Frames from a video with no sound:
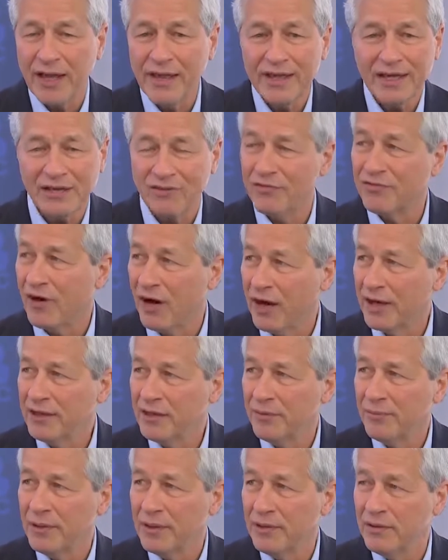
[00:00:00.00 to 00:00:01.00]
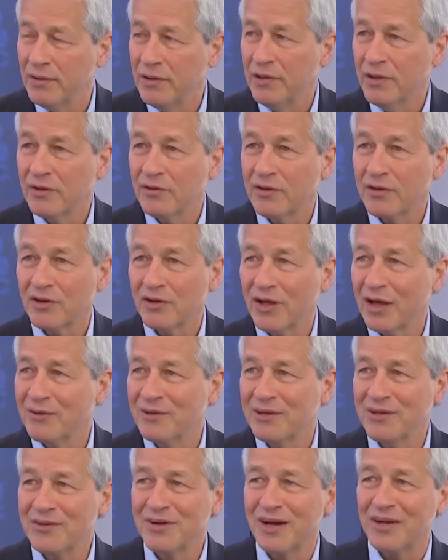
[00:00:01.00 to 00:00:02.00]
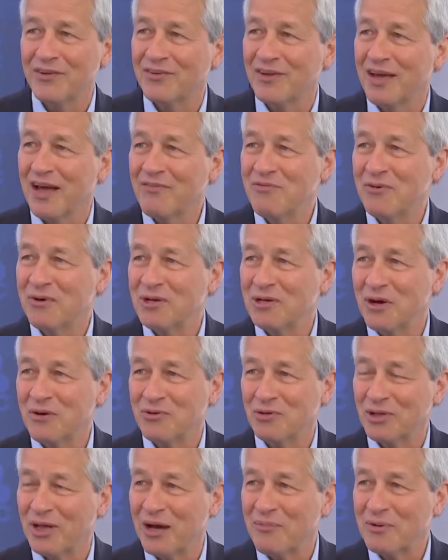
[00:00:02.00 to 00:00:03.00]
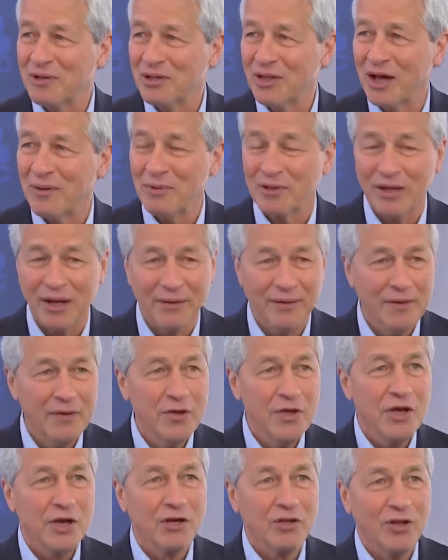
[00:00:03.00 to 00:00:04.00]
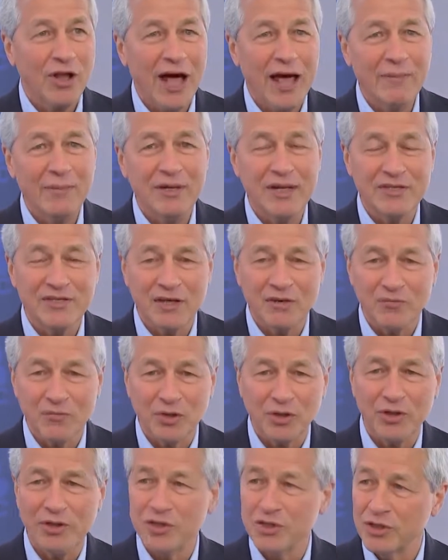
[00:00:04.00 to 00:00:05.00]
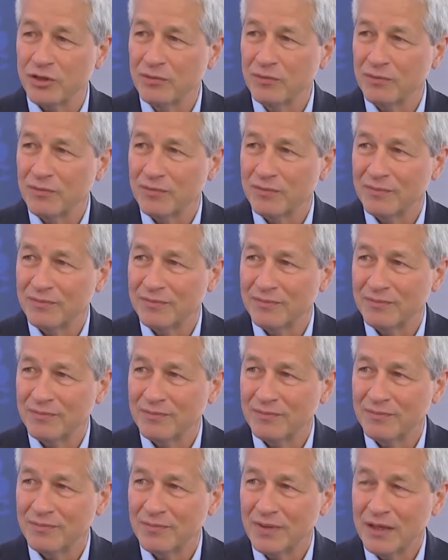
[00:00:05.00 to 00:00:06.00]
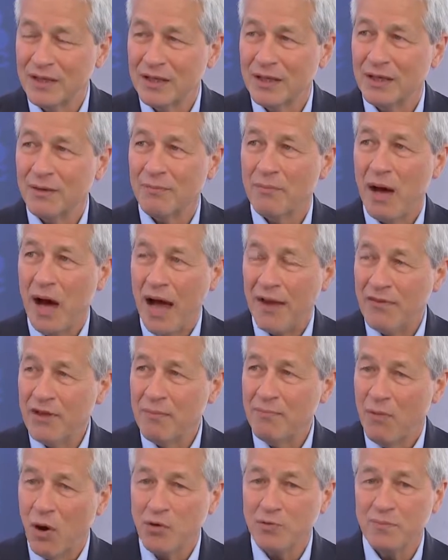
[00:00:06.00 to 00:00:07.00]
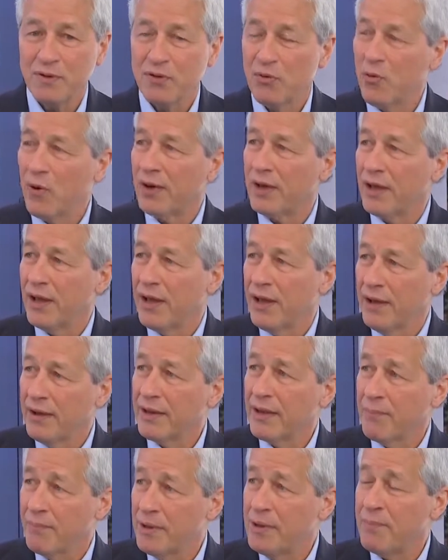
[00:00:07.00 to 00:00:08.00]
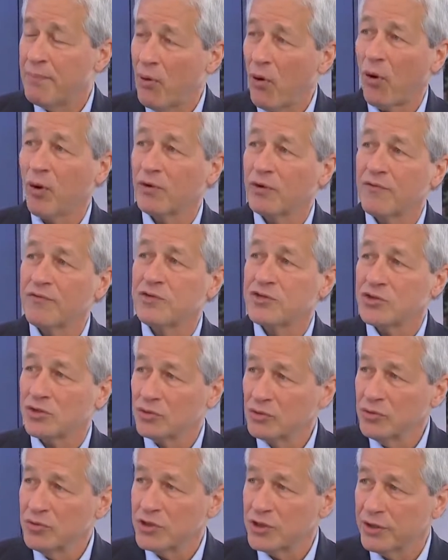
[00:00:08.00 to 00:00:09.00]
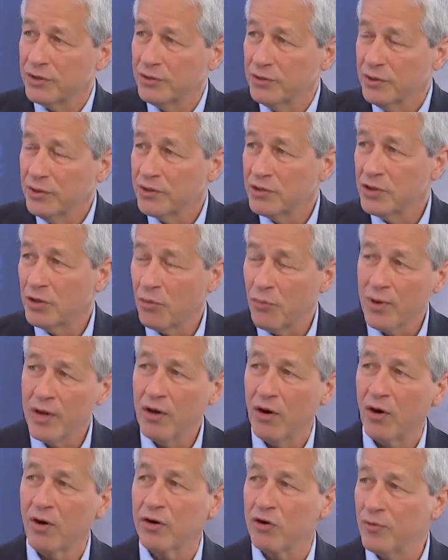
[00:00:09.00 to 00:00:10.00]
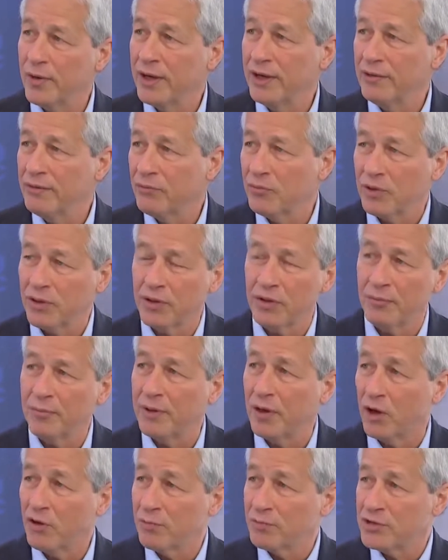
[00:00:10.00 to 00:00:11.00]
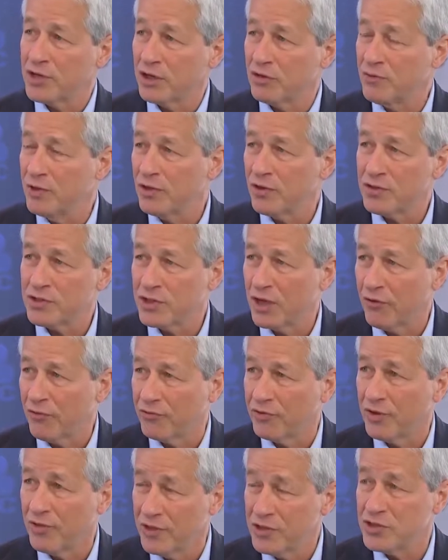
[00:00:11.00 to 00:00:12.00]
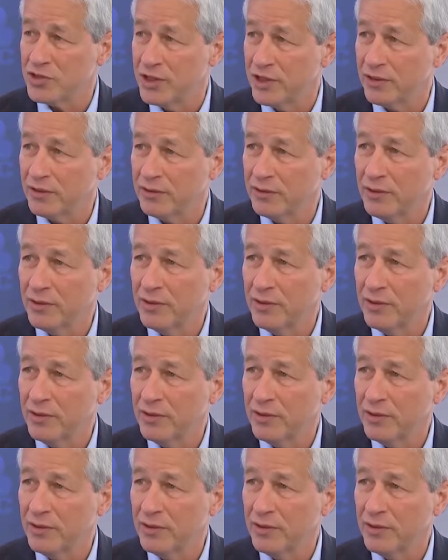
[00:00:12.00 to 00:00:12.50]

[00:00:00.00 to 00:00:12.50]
I think it's fine. I mean, you guys, everywhere you go, climate. Climate is a real issue. I think most people want to be part of the solution. You know, we are green. We're going to be 100% green ourselves this year.